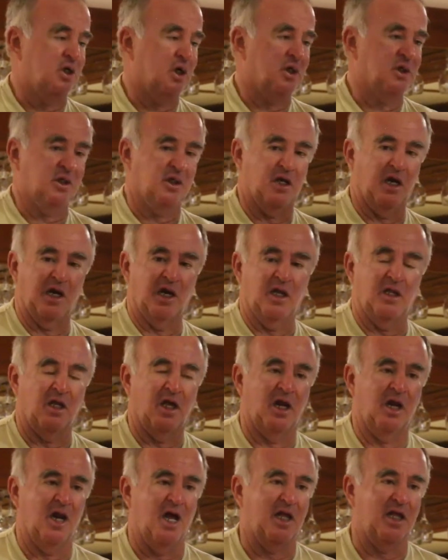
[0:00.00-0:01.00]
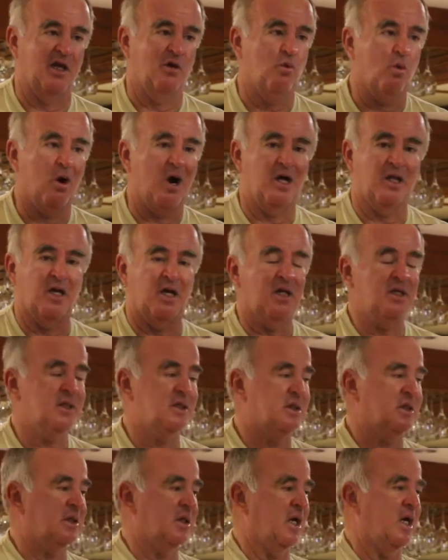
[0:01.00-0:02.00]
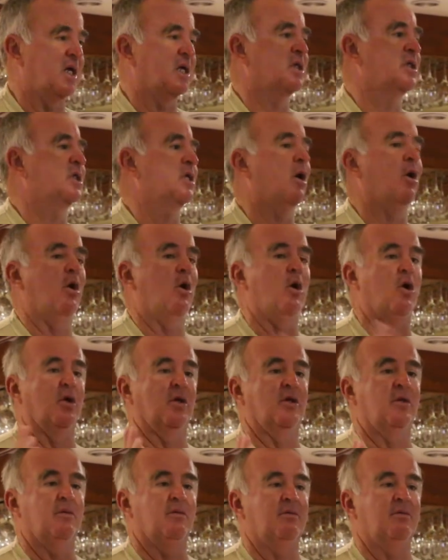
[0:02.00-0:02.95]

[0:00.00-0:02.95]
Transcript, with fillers: just killing the land iguanas and so on.